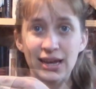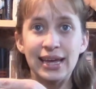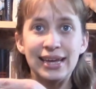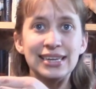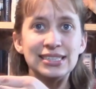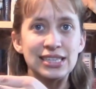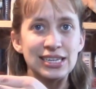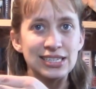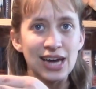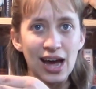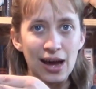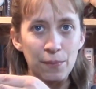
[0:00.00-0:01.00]
He's the
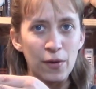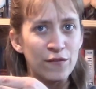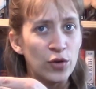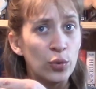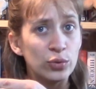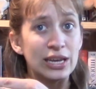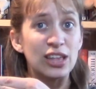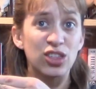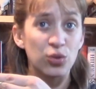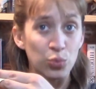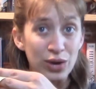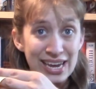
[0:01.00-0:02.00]
top of only
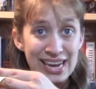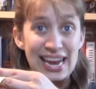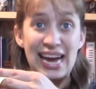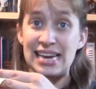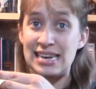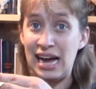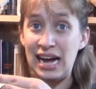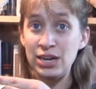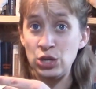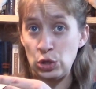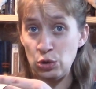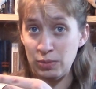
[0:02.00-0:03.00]
3
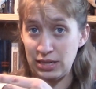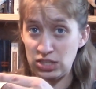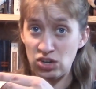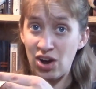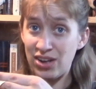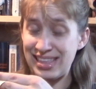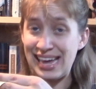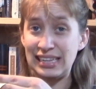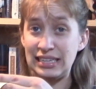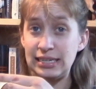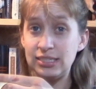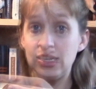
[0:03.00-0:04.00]
non-humans on that
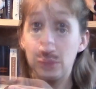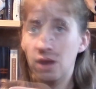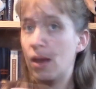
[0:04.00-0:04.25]
list.